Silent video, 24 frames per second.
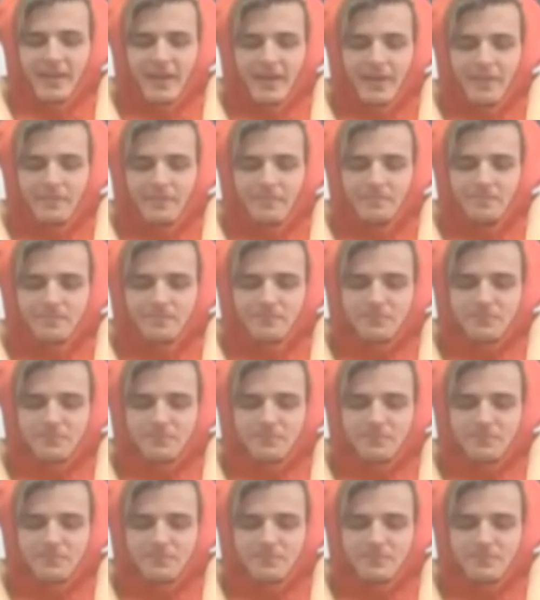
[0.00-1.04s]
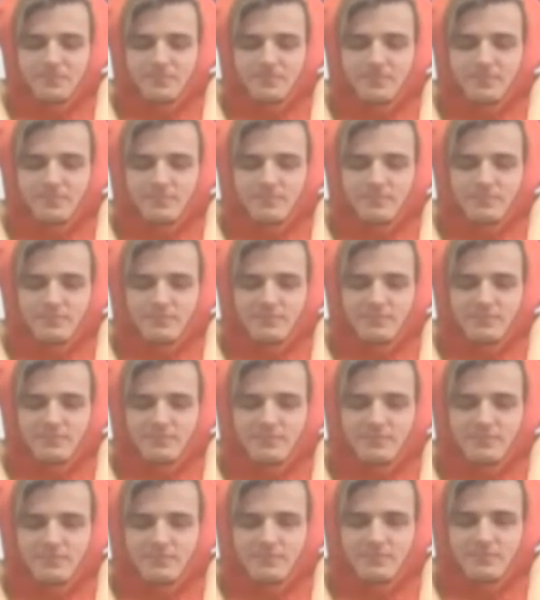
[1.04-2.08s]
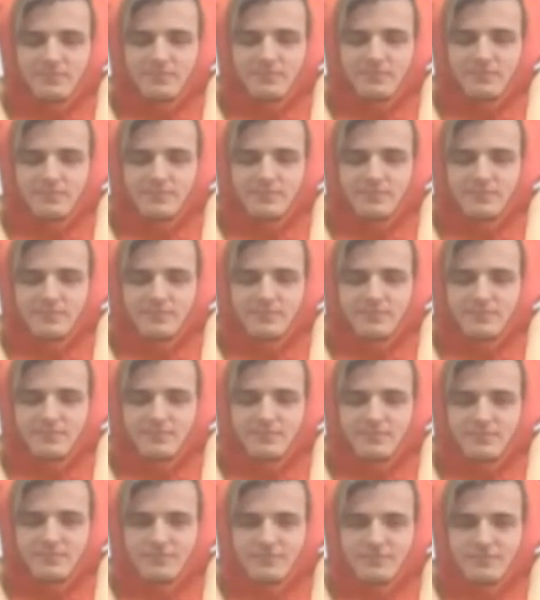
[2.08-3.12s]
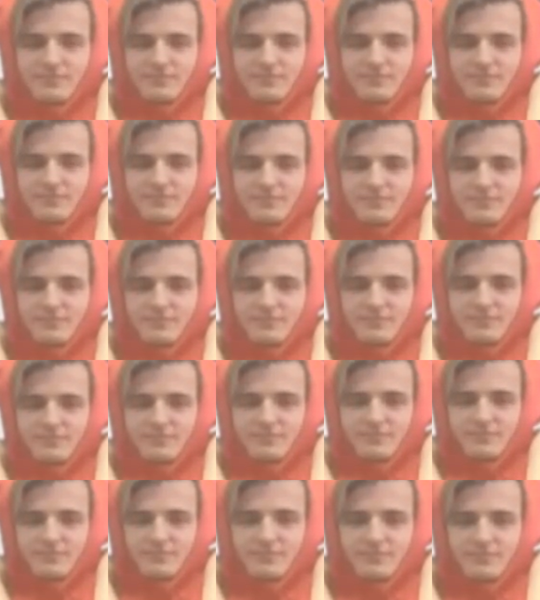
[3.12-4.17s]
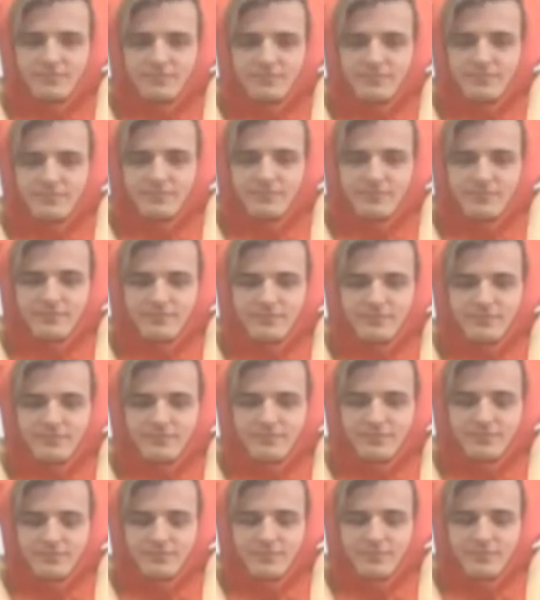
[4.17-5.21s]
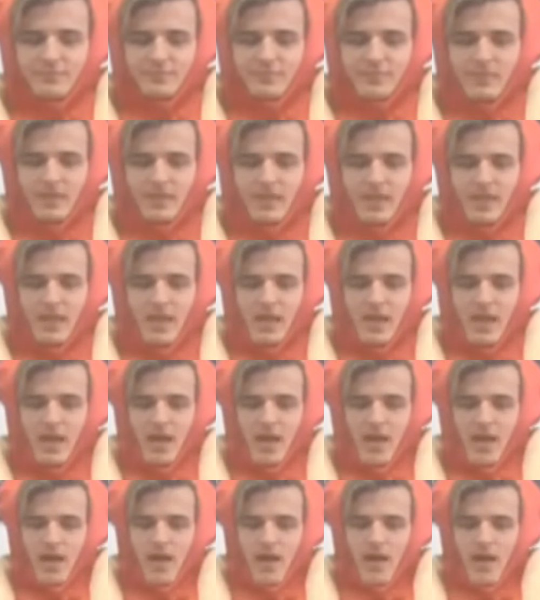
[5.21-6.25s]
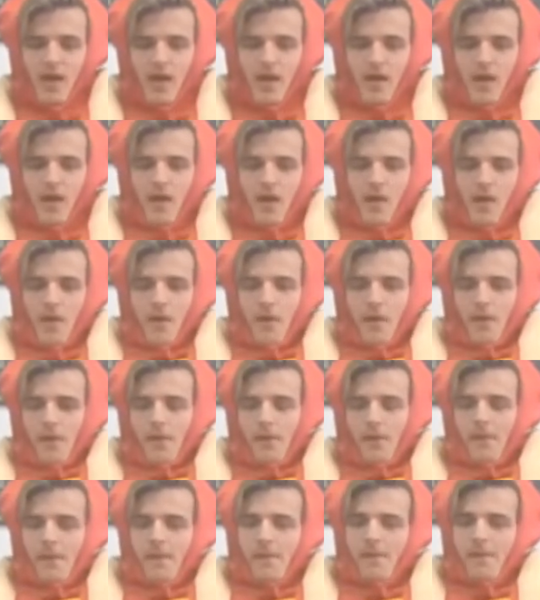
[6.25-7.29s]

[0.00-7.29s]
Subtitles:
(silent)